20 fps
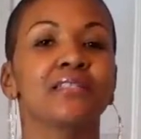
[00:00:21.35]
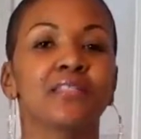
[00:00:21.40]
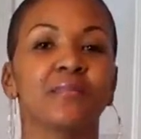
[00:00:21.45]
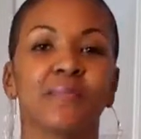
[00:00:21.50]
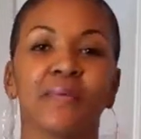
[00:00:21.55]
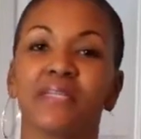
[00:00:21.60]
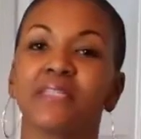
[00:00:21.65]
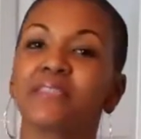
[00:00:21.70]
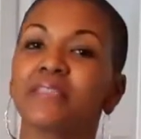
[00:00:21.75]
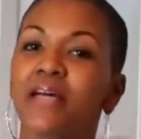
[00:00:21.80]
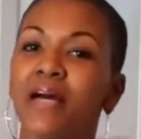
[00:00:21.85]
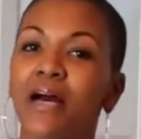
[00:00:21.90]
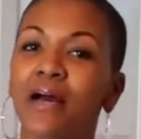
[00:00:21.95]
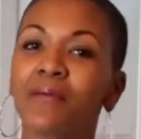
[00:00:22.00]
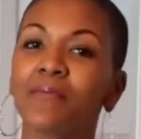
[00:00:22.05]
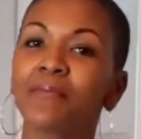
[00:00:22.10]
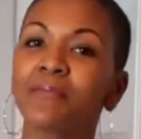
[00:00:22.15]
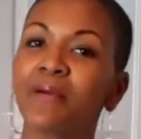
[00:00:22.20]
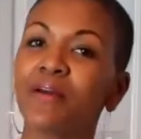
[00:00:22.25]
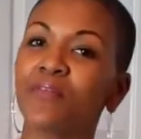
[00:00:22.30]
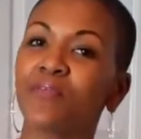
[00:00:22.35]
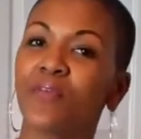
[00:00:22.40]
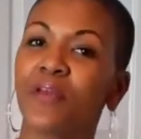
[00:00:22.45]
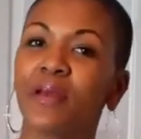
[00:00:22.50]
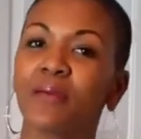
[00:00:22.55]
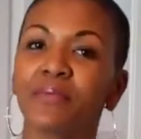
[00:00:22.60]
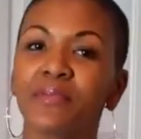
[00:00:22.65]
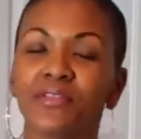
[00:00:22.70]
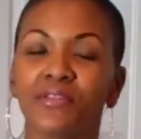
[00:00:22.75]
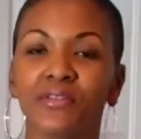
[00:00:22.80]
spend time with my
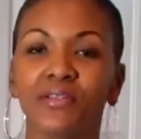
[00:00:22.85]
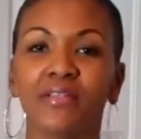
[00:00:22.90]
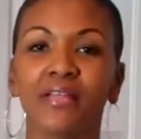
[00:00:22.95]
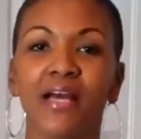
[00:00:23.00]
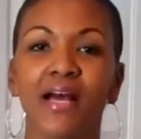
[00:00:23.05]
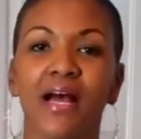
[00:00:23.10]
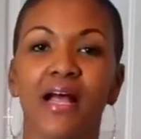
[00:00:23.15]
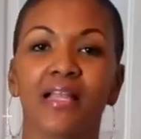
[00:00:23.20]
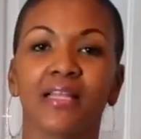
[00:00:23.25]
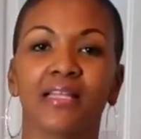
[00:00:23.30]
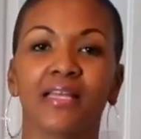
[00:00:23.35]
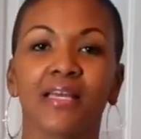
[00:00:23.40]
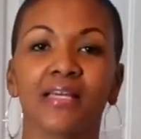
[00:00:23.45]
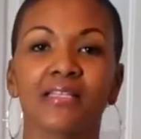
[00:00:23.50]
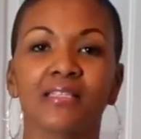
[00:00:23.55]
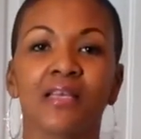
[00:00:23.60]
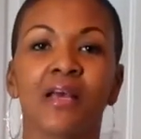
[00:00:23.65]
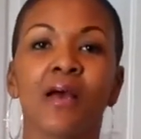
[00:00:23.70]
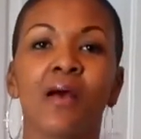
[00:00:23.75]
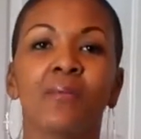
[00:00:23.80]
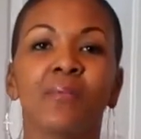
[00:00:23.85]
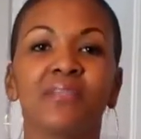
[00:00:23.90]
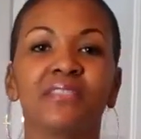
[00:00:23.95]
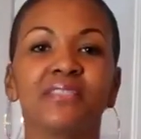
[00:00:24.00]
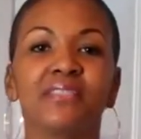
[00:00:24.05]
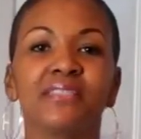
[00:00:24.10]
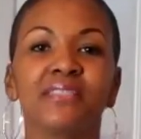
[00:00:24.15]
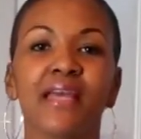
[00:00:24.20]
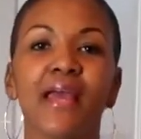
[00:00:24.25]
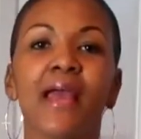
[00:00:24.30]
family during the holidays, but
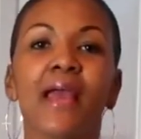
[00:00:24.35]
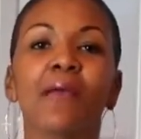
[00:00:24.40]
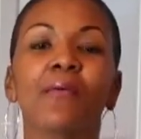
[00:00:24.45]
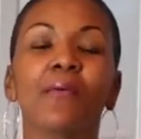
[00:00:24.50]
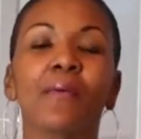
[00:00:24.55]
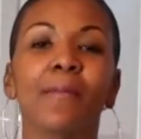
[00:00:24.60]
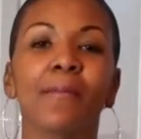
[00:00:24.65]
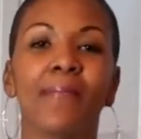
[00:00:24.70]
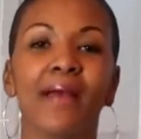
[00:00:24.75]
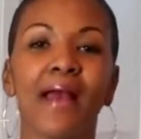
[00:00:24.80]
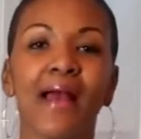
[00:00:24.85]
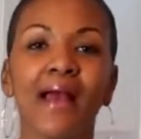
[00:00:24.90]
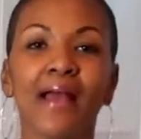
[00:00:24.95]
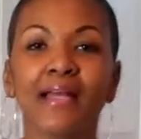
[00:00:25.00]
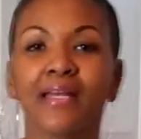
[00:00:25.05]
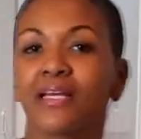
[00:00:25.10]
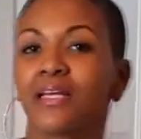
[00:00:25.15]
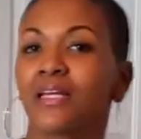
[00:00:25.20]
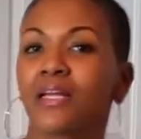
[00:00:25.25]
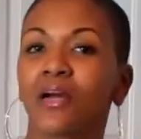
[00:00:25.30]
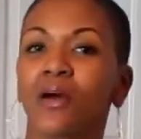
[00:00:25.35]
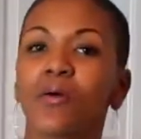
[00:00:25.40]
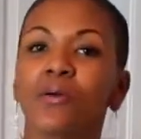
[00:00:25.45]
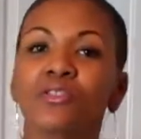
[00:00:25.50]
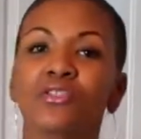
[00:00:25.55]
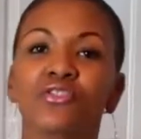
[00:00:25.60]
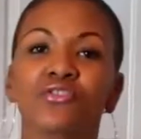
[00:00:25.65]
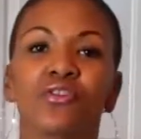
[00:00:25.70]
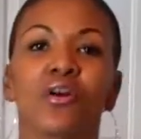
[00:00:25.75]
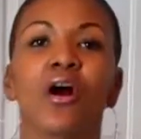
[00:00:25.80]
today we're back and
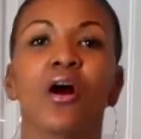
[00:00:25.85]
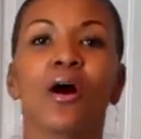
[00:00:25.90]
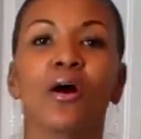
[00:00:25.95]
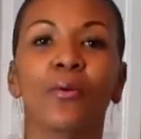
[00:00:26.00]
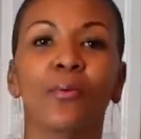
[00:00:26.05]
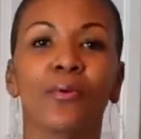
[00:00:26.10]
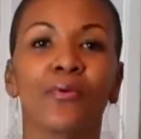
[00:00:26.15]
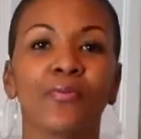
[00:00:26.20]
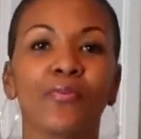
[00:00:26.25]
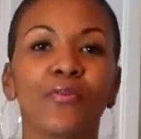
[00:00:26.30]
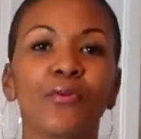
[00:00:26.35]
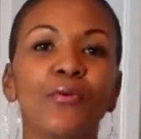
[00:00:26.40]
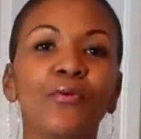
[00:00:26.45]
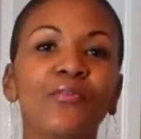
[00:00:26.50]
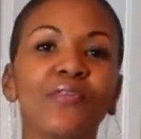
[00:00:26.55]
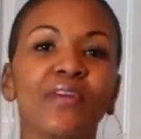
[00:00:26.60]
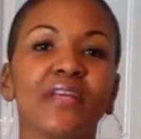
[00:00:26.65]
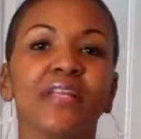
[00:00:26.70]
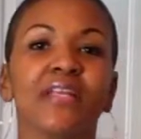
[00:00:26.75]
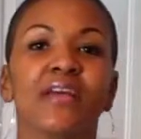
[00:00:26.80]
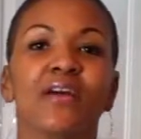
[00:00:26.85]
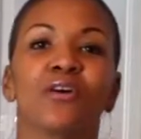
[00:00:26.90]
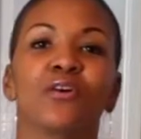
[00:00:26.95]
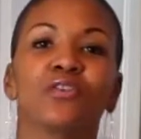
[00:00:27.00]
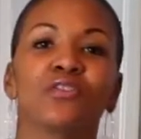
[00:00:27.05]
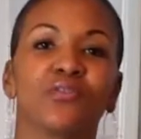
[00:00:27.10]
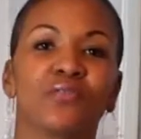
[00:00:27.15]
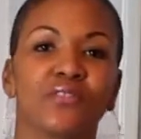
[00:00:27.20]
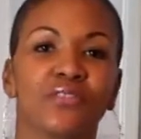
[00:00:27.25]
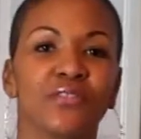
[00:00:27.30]
going strong with new
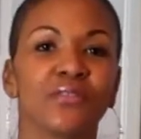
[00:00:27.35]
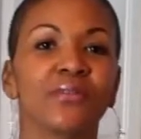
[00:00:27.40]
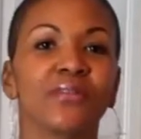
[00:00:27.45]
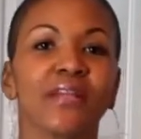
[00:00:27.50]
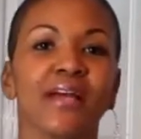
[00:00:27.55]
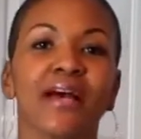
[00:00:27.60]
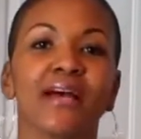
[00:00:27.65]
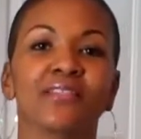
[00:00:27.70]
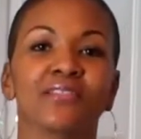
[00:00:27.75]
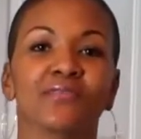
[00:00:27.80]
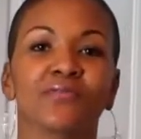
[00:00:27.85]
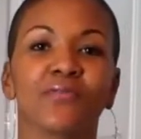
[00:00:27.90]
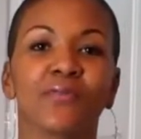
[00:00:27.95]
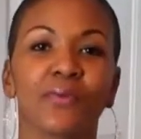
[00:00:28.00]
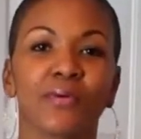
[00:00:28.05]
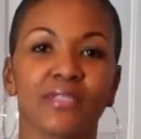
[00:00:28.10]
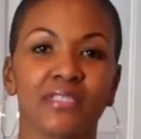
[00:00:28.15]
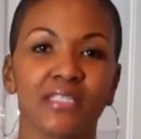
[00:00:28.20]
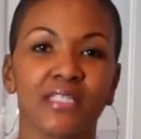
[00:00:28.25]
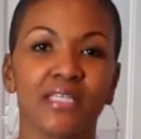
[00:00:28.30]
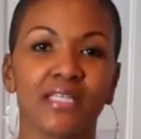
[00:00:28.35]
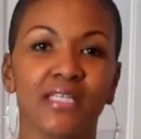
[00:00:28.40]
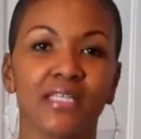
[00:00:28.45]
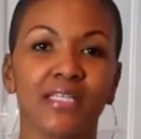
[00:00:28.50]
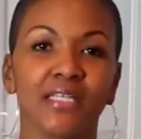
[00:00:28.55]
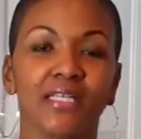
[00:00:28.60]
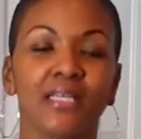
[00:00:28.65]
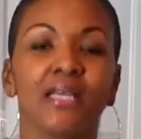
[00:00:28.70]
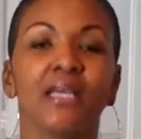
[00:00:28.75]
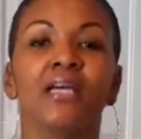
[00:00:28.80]
videos for
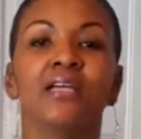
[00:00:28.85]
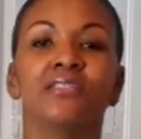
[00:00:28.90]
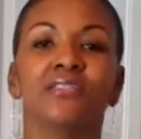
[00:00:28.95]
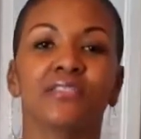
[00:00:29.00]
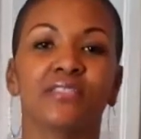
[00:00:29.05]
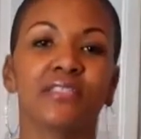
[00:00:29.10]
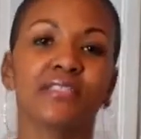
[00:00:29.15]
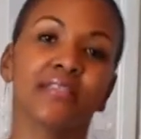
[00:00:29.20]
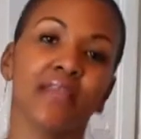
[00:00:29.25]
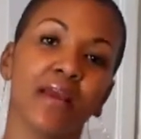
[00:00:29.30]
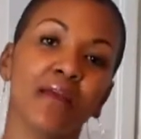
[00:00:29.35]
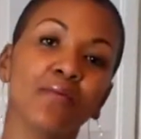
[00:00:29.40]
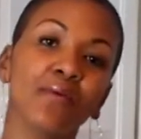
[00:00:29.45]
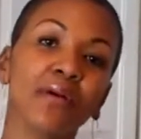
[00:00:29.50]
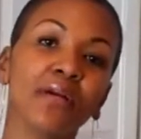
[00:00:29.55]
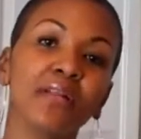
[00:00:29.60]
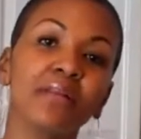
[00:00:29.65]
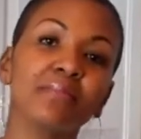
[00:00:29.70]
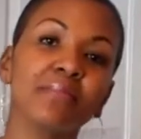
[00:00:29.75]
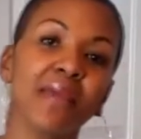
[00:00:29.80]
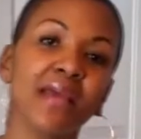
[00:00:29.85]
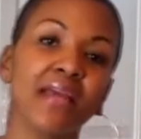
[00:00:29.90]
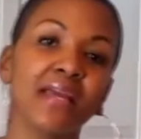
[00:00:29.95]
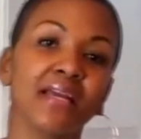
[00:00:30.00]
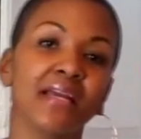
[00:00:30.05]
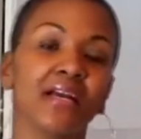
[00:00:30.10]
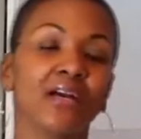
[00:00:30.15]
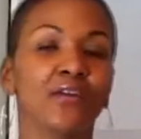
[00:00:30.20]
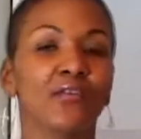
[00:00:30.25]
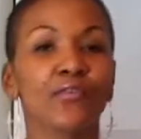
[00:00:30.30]
2014. So today we're going to
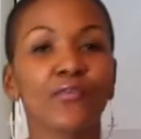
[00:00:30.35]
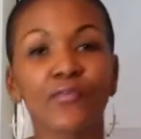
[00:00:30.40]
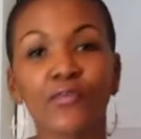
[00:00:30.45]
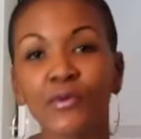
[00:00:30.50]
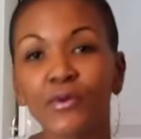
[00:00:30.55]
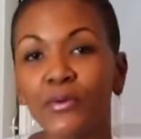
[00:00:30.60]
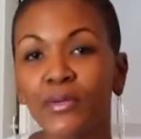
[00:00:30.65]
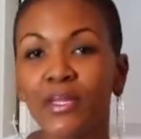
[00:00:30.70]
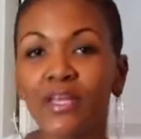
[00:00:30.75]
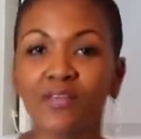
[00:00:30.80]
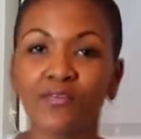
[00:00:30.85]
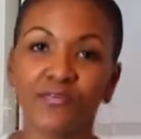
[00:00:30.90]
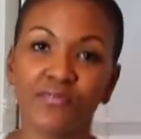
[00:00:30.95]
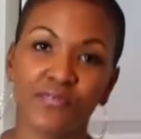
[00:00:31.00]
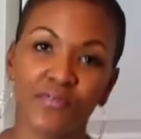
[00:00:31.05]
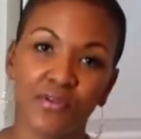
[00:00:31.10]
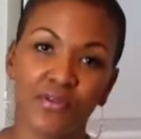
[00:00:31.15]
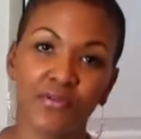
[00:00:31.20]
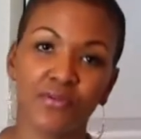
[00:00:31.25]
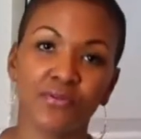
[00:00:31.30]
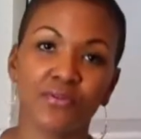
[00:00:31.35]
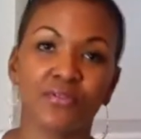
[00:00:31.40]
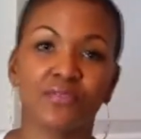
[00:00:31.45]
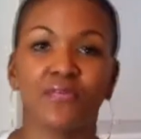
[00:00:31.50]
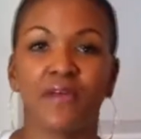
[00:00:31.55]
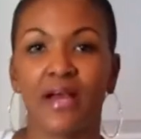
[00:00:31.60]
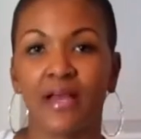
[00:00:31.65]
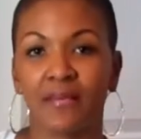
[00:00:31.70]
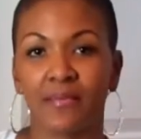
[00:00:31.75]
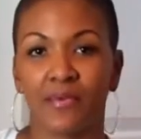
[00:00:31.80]
make a fruit-infused
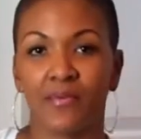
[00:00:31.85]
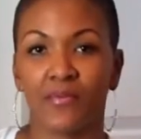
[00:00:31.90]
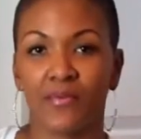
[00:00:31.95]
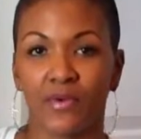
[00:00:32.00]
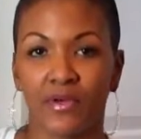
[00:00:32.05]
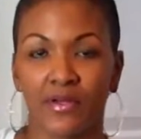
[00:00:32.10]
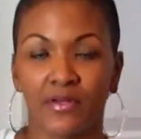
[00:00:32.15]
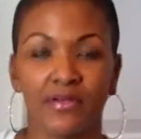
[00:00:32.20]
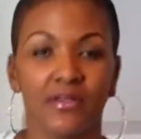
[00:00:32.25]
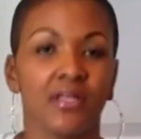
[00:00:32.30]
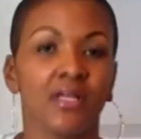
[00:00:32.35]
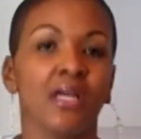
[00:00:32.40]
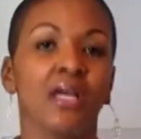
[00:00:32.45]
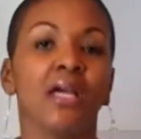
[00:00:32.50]
vitamin water.